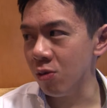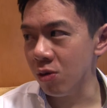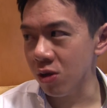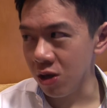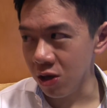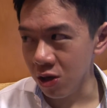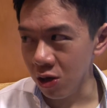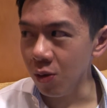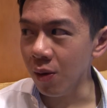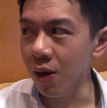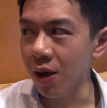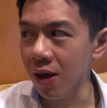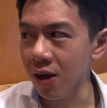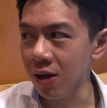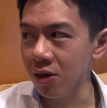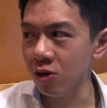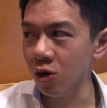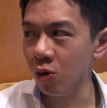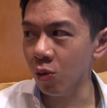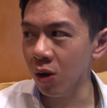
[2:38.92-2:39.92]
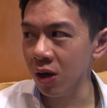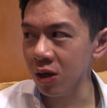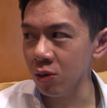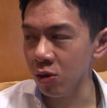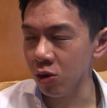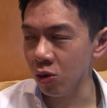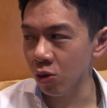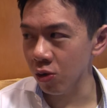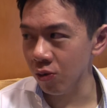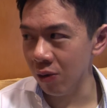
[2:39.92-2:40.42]
with the UN, you're working
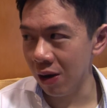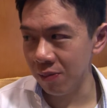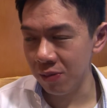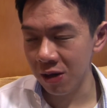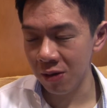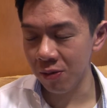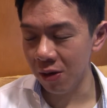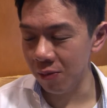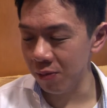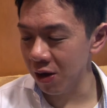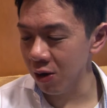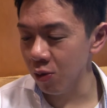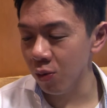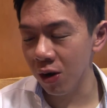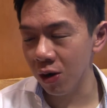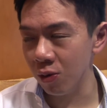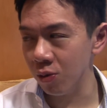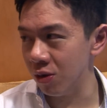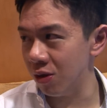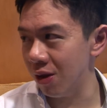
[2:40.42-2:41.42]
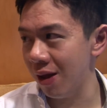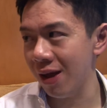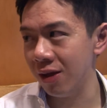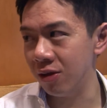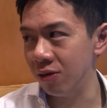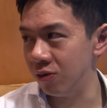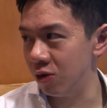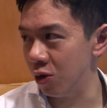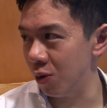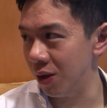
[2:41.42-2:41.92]
with all the right people. I mean, I work with the
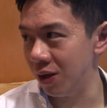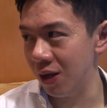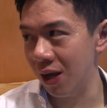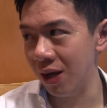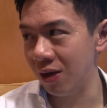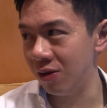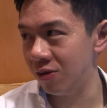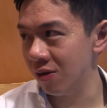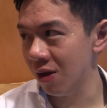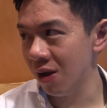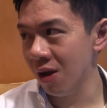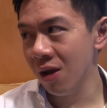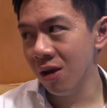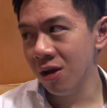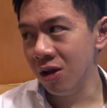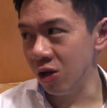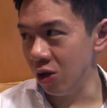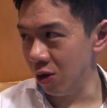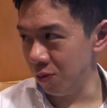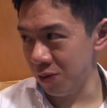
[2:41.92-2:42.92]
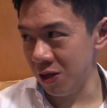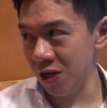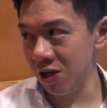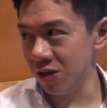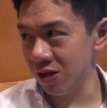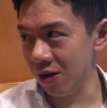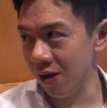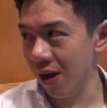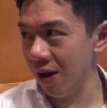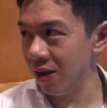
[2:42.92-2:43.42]
head of UNAIDS,
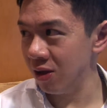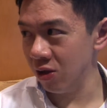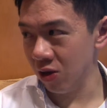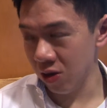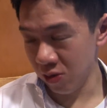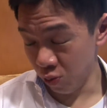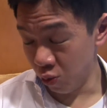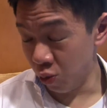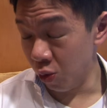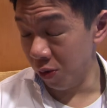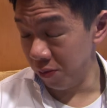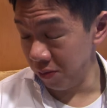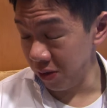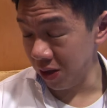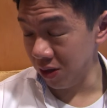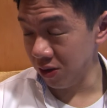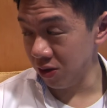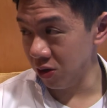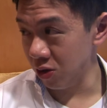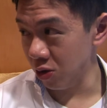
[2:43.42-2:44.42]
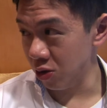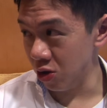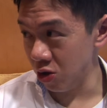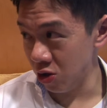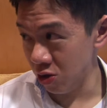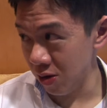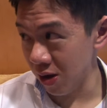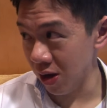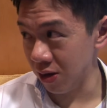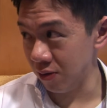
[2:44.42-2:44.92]
Peter, and we'll meet, the
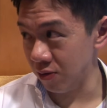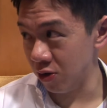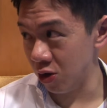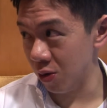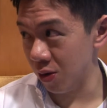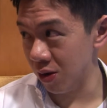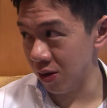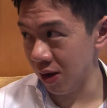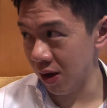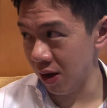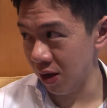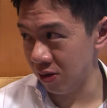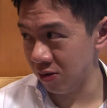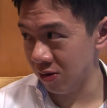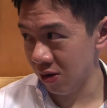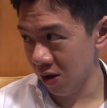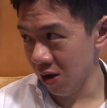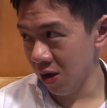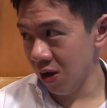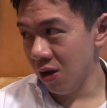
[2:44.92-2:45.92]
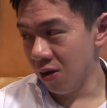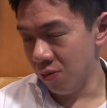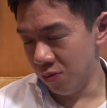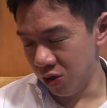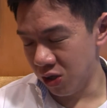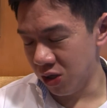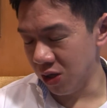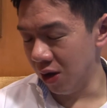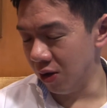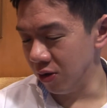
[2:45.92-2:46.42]
new head of UNAIDS,
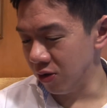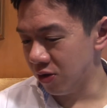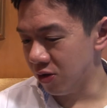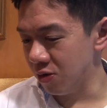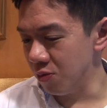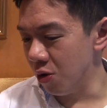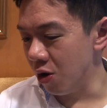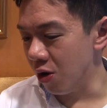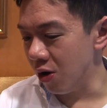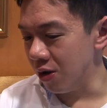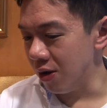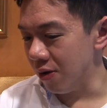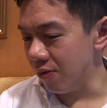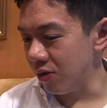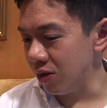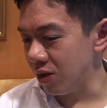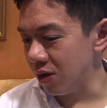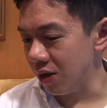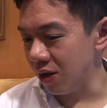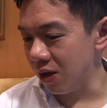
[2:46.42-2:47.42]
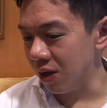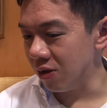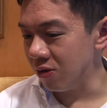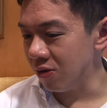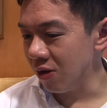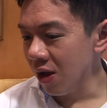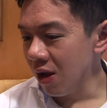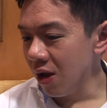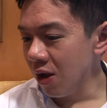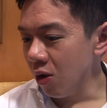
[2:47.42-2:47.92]
Michelle, tomorrow and everything,
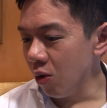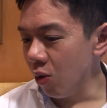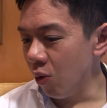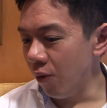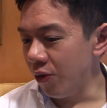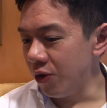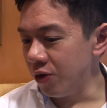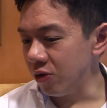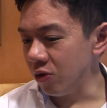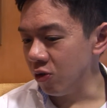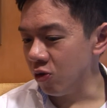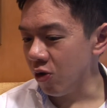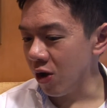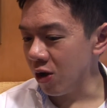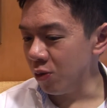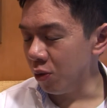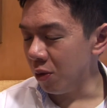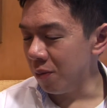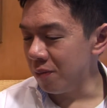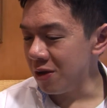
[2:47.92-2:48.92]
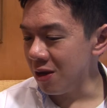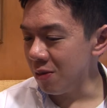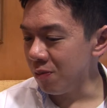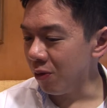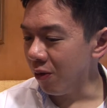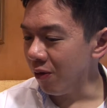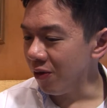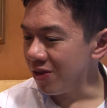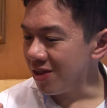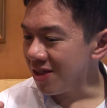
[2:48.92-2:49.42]
and all these incredible people.